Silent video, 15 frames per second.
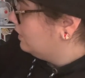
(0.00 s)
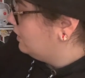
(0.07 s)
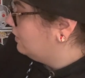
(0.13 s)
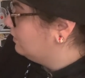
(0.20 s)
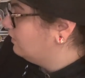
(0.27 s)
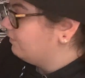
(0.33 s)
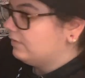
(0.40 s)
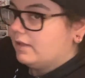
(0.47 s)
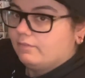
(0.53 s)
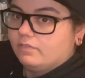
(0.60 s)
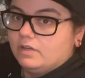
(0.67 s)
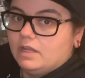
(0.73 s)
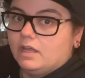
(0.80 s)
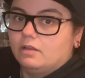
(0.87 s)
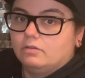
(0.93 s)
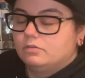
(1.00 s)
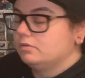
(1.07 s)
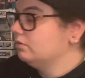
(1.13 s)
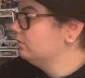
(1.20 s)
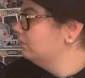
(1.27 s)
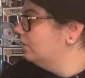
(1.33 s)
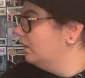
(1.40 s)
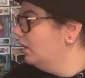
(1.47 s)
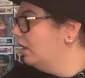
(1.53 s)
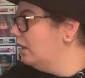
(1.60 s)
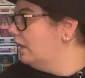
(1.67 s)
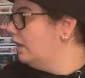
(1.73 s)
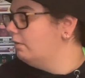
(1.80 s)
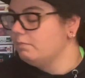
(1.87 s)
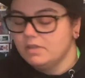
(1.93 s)
He can live there for now.
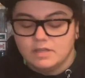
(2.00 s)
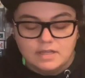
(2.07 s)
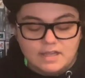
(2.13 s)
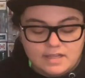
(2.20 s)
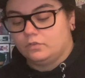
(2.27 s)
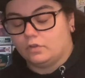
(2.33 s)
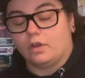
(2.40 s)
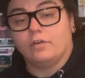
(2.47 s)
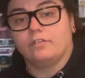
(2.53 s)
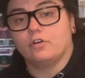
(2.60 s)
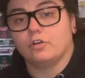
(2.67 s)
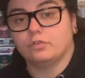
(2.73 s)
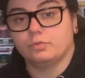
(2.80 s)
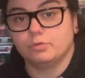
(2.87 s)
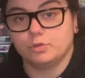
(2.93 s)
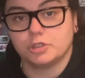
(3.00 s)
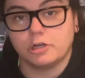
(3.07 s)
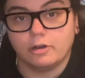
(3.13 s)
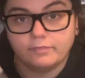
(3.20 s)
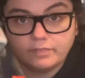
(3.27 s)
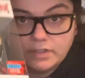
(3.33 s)
So of course we'll show off